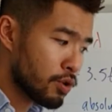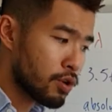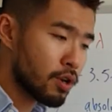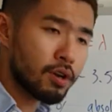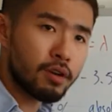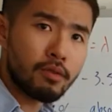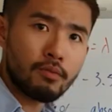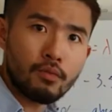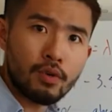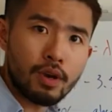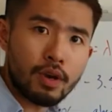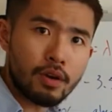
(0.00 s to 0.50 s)

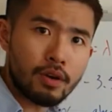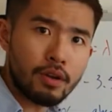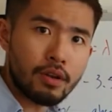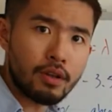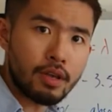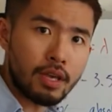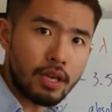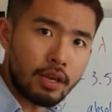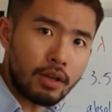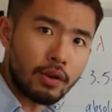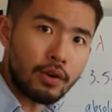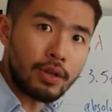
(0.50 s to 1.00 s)
we're going to
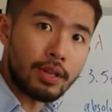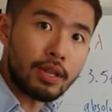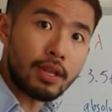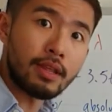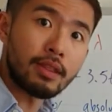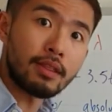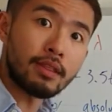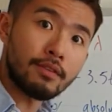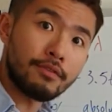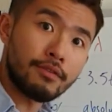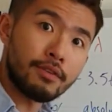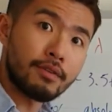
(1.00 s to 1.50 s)
include in a
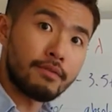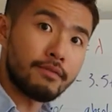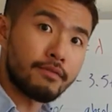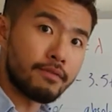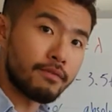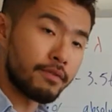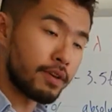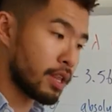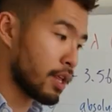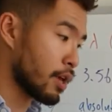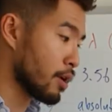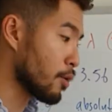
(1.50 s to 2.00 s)
different
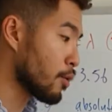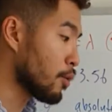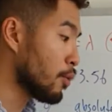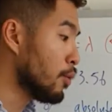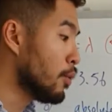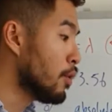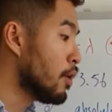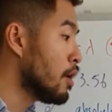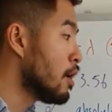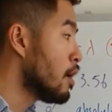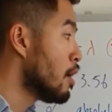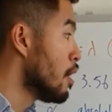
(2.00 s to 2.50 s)
video.
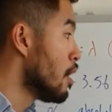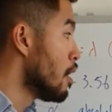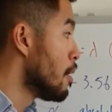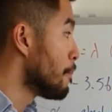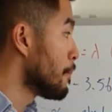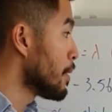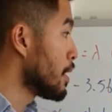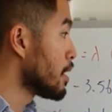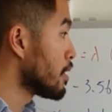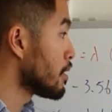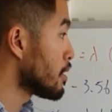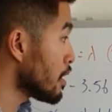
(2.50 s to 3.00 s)
But in
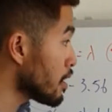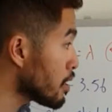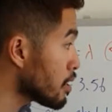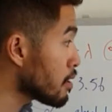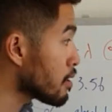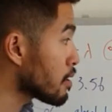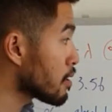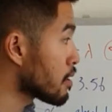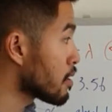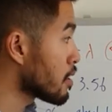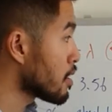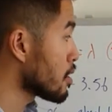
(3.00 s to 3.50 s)
this
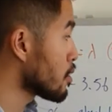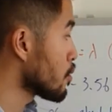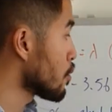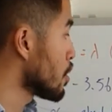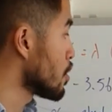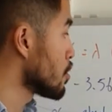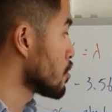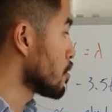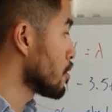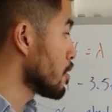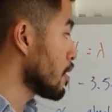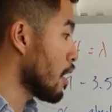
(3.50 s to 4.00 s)
situation,
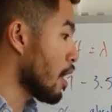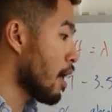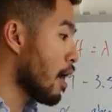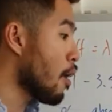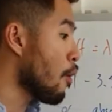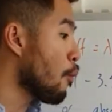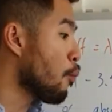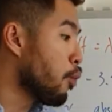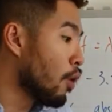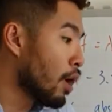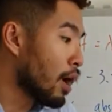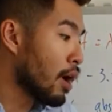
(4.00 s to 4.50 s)

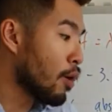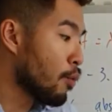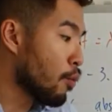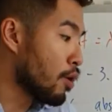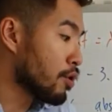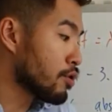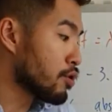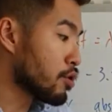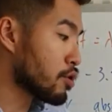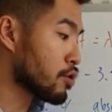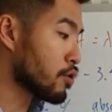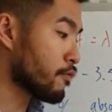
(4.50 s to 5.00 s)
what I want to
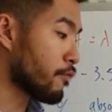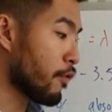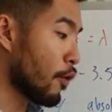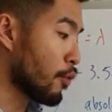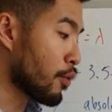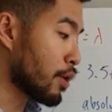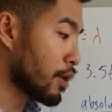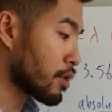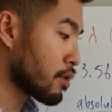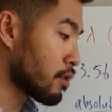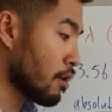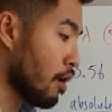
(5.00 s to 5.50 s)

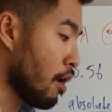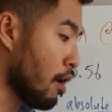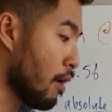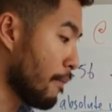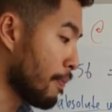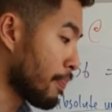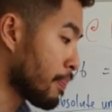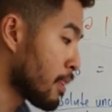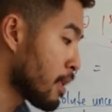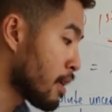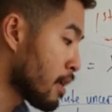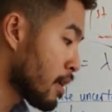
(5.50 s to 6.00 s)
focus on
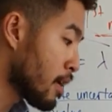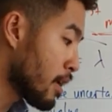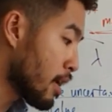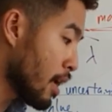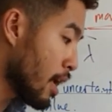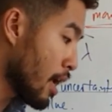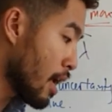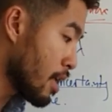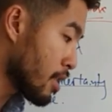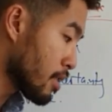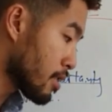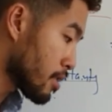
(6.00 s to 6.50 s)

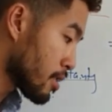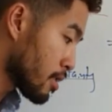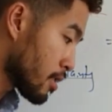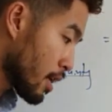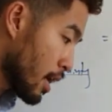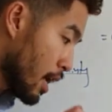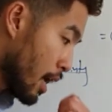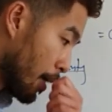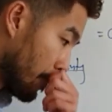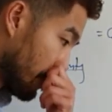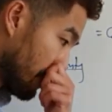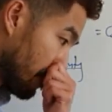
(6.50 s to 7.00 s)
is
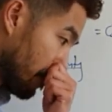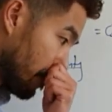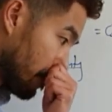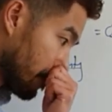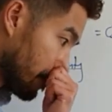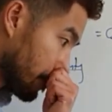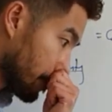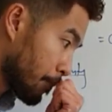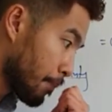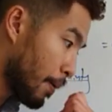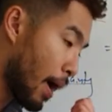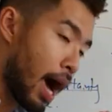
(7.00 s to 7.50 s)

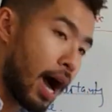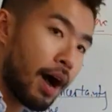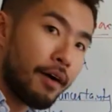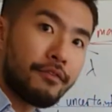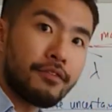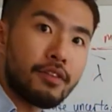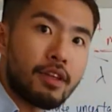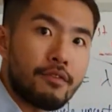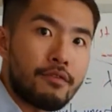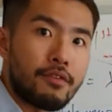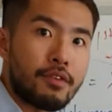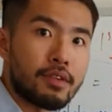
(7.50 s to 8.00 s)
path
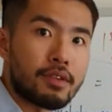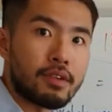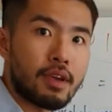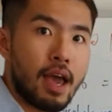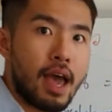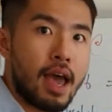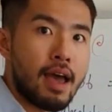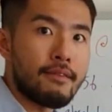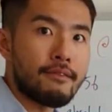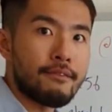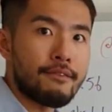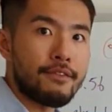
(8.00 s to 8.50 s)
difference and
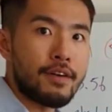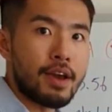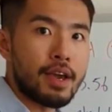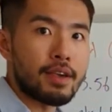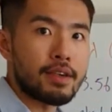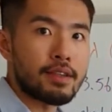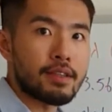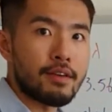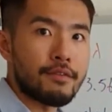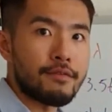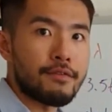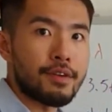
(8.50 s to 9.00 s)
phase
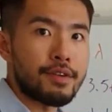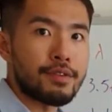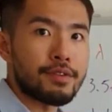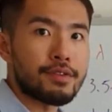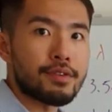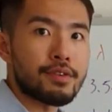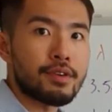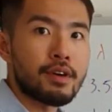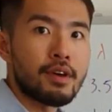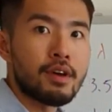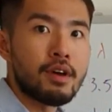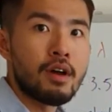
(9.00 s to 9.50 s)
difference.
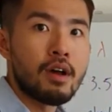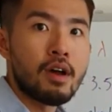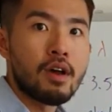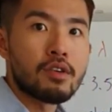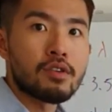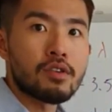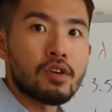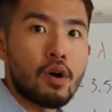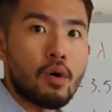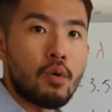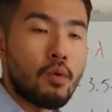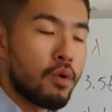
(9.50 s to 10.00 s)

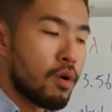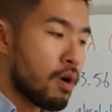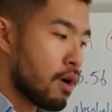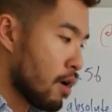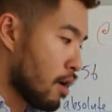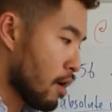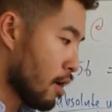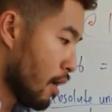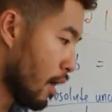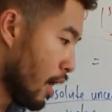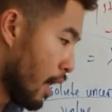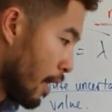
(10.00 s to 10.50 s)
So,
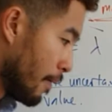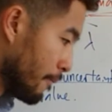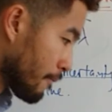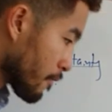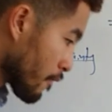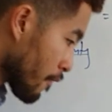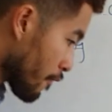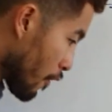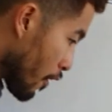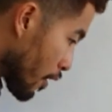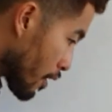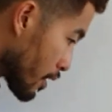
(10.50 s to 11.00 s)
for
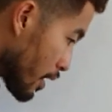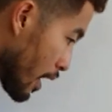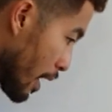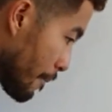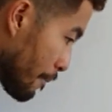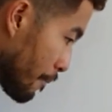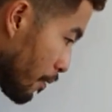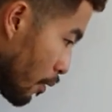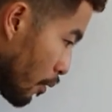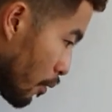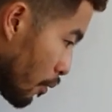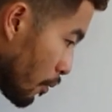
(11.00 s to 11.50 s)
example,